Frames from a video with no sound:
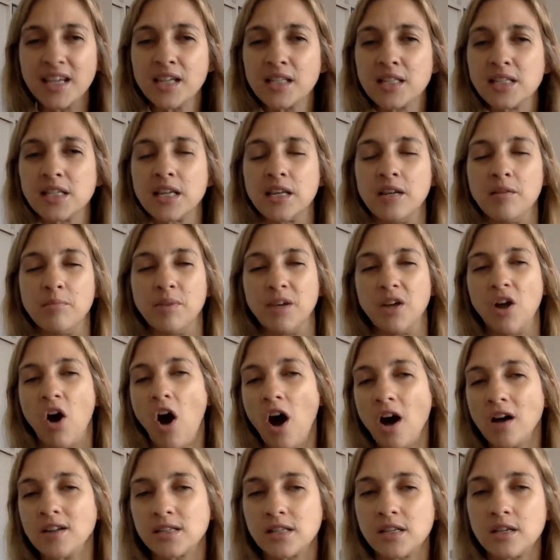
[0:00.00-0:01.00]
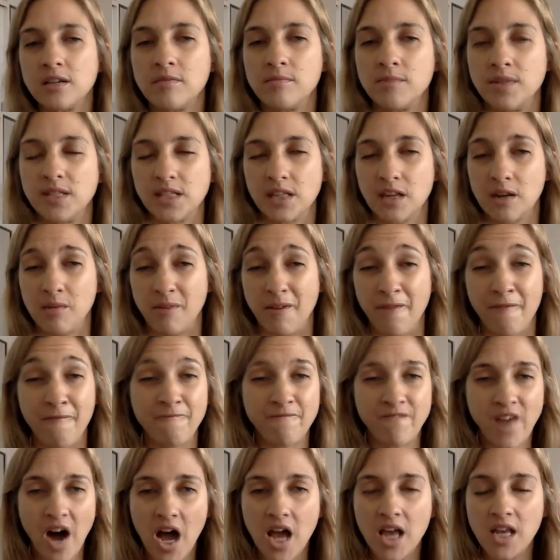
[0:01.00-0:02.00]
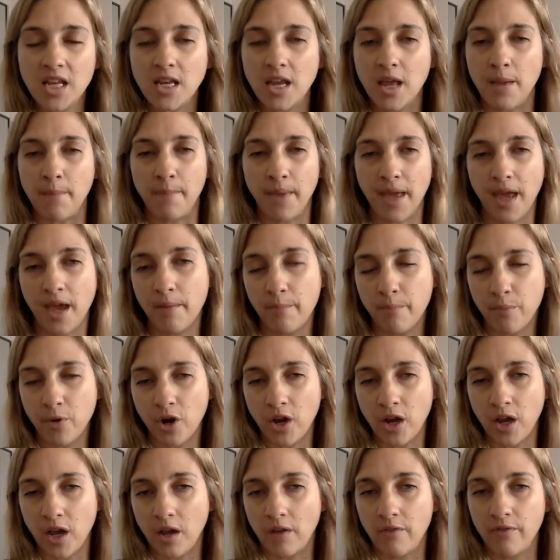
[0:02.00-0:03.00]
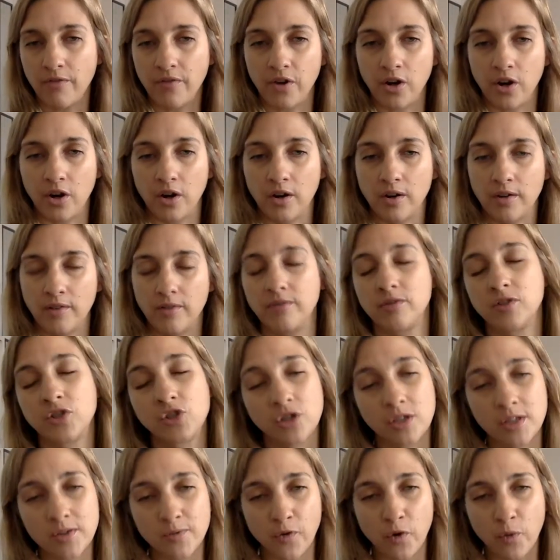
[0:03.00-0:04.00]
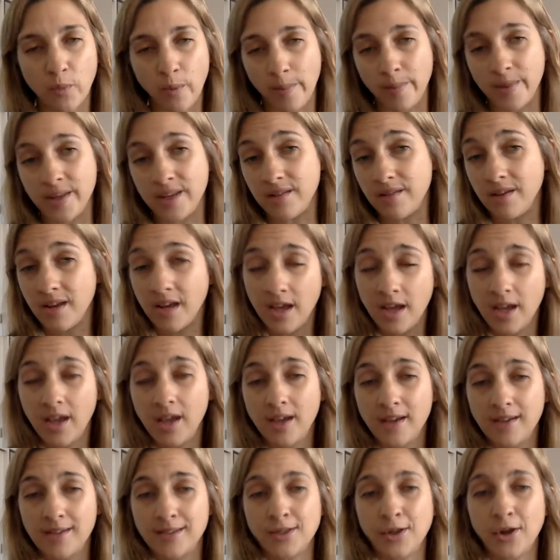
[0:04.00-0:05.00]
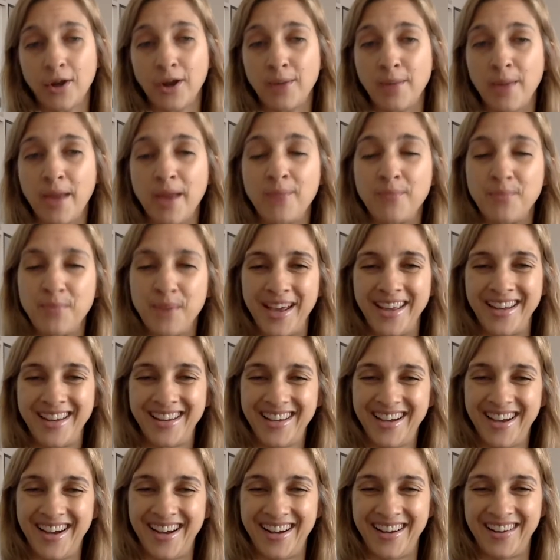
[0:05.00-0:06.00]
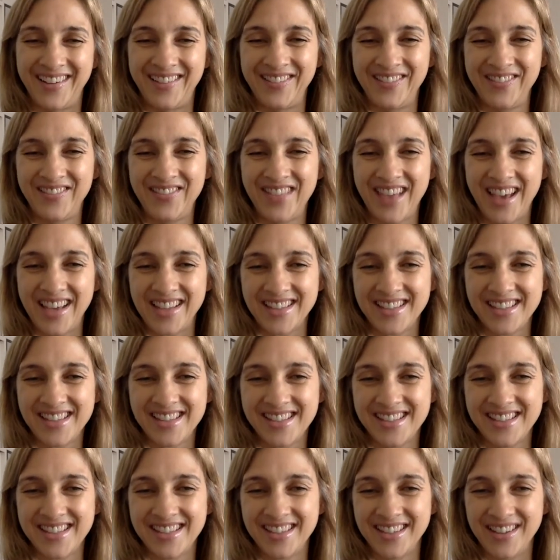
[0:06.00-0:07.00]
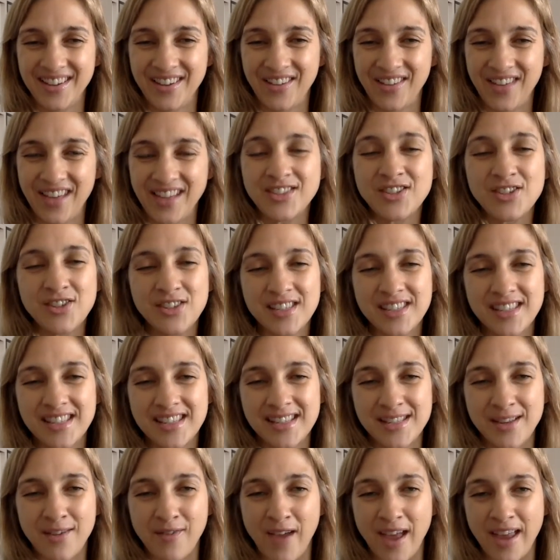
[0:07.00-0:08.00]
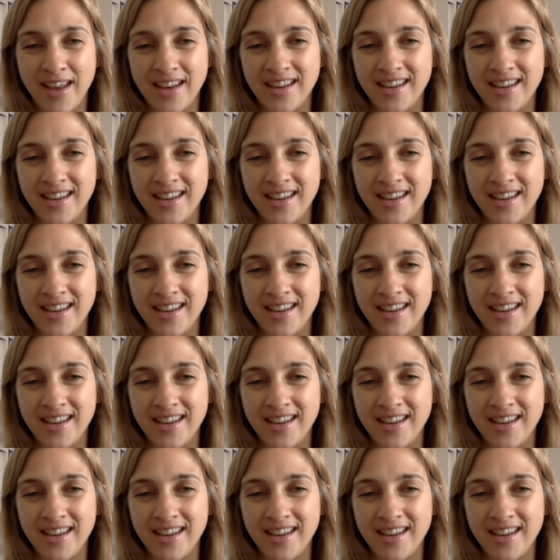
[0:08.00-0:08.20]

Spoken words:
It's going to be awesome. It's going to be fun and pampering for, it's just for women. Sorry, men, but that's just this event.